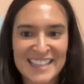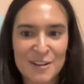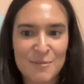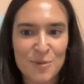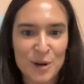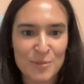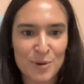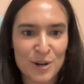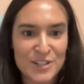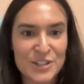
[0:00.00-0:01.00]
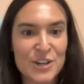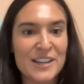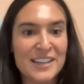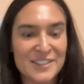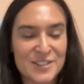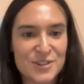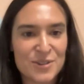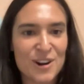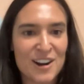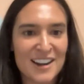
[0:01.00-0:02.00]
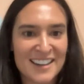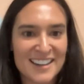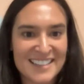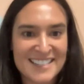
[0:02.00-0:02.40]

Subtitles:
that more and more as you're going in store and